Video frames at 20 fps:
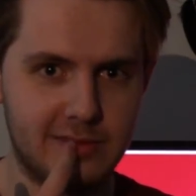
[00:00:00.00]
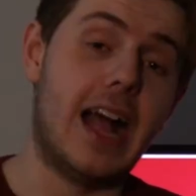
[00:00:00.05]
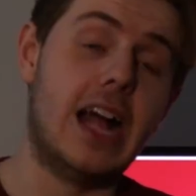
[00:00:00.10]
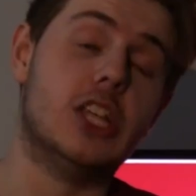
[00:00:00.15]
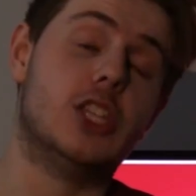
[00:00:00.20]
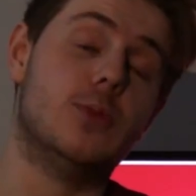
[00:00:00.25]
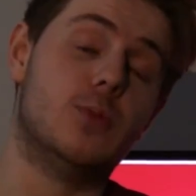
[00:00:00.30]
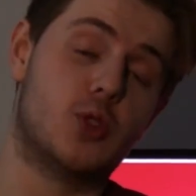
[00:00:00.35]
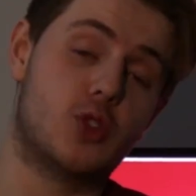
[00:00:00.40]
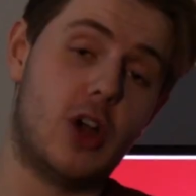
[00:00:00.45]

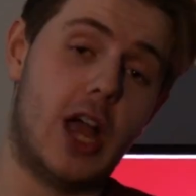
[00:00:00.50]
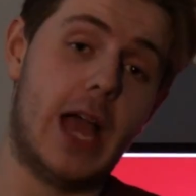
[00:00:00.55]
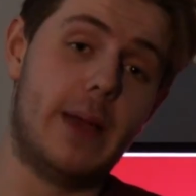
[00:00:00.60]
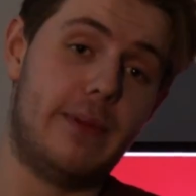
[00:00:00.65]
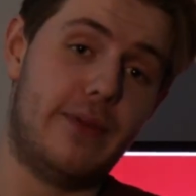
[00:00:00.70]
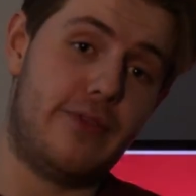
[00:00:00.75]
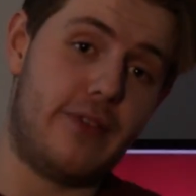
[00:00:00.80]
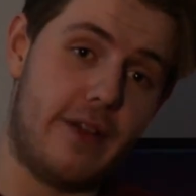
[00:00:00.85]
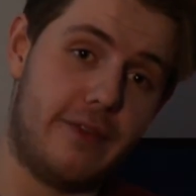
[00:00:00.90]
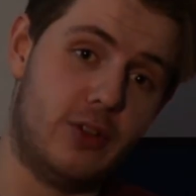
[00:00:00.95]
And subscribe
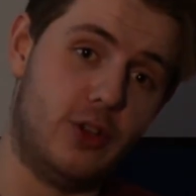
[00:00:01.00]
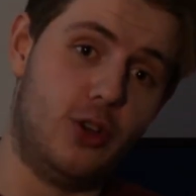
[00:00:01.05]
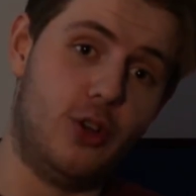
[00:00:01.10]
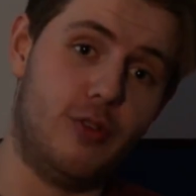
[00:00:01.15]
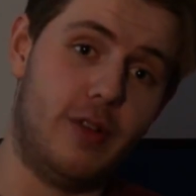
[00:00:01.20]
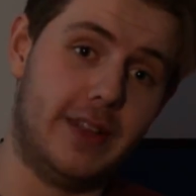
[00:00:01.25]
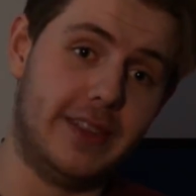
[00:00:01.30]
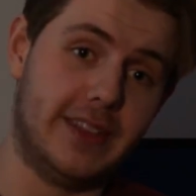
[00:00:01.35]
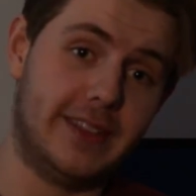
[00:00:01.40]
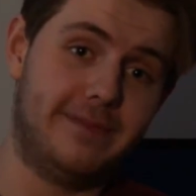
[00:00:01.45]
if you haven't
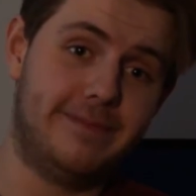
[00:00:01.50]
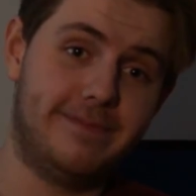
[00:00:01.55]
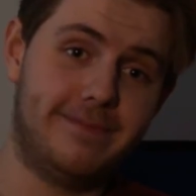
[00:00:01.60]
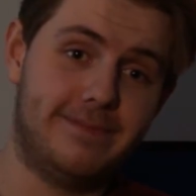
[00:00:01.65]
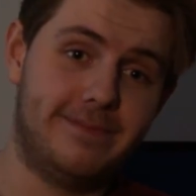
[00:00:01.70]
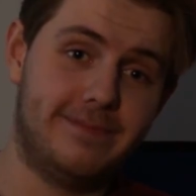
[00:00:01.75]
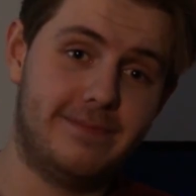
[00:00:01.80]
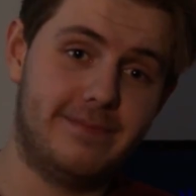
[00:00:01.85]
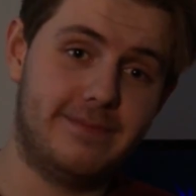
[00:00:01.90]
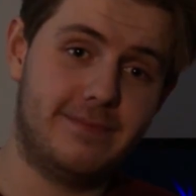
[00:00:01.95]
already.
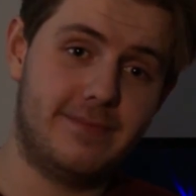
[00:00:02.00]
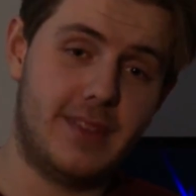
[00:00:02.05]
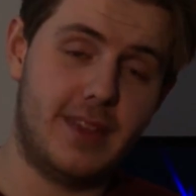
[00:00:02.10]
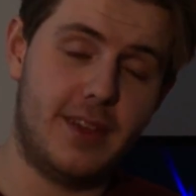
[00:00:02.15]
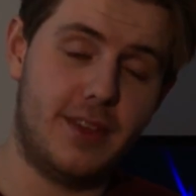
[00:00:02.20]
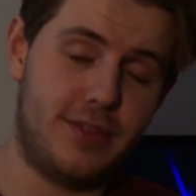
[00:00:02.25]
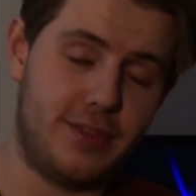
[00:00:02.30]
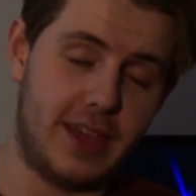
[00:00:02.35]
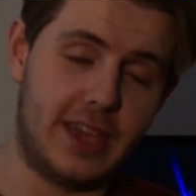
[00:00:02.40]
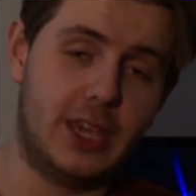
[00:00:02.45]

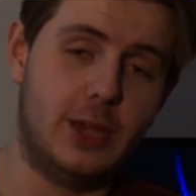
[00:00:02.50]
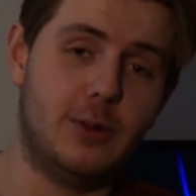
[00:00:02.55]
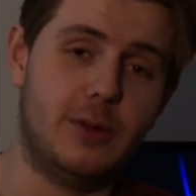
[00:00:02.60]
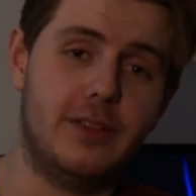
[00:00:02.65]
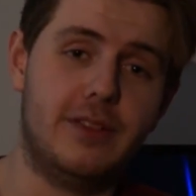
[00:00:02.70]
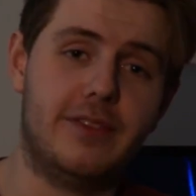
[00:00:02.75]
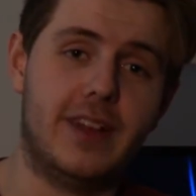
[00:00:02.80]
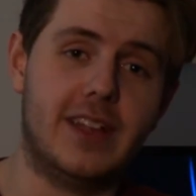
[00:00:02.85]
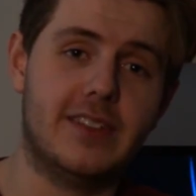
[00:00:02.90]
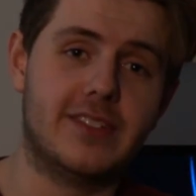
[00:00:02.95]
Thank you in
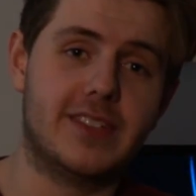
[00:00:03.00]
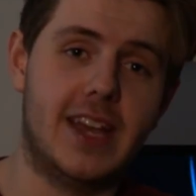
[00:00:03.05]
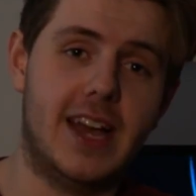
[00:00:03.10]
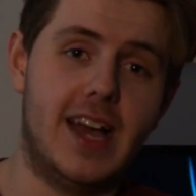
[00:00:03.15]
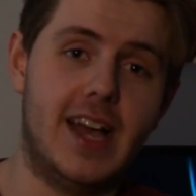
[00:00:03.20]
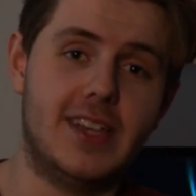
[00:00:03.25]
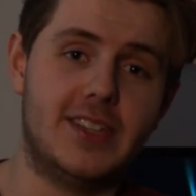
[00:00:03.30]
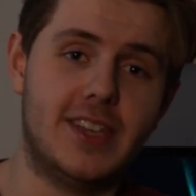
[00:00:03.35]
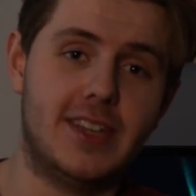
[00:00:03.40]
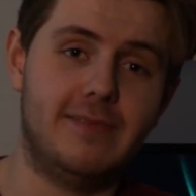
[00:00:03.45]
advance
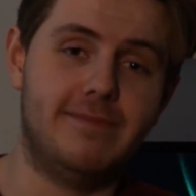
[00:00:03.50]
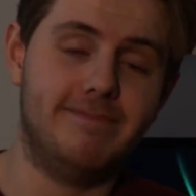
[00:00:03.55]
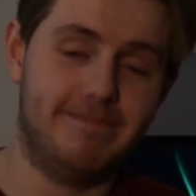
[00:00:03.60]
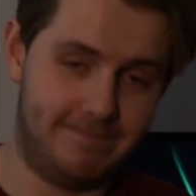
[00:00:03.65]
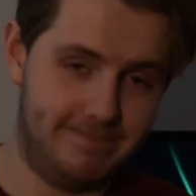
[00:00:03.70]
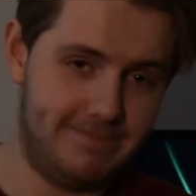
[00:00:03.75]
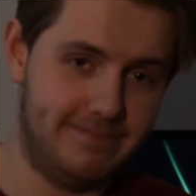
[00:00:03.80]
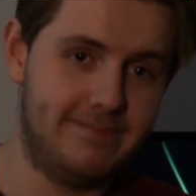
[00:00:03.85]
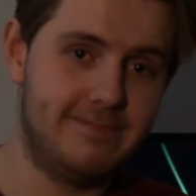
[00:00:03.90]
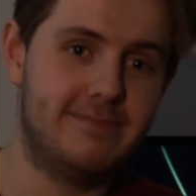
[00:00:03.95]
guys, and
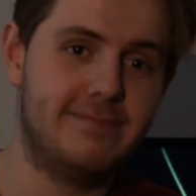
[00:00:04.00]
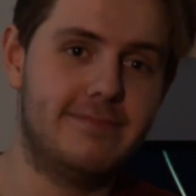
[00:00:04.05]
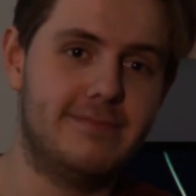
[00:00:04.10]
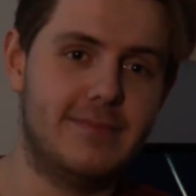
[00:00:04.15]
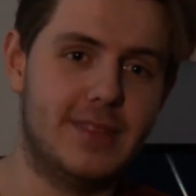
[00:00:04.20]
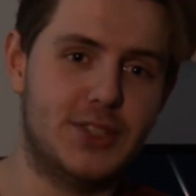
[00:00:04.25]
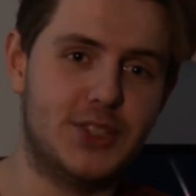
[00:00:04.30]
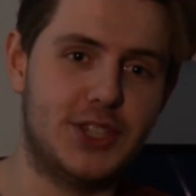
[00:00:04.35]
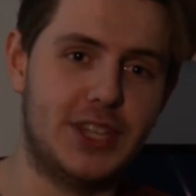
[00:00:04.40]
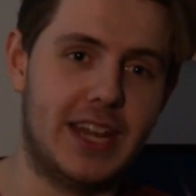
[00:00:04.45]

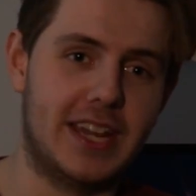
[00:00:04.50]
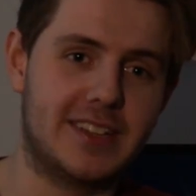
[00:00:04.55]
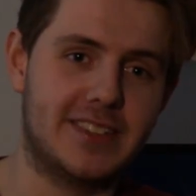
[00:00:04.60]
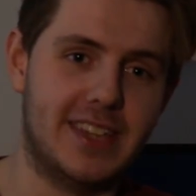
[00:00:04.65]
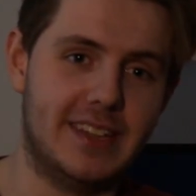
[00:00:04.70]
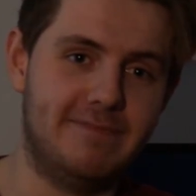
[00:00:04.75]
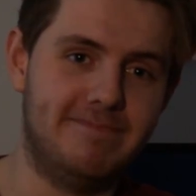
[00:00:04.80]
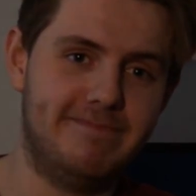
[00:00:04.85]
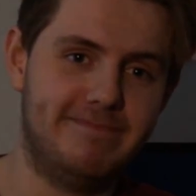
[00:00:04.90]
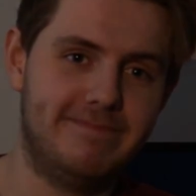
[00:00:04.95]
I'll see you next
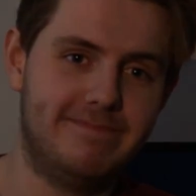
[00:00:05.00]
time.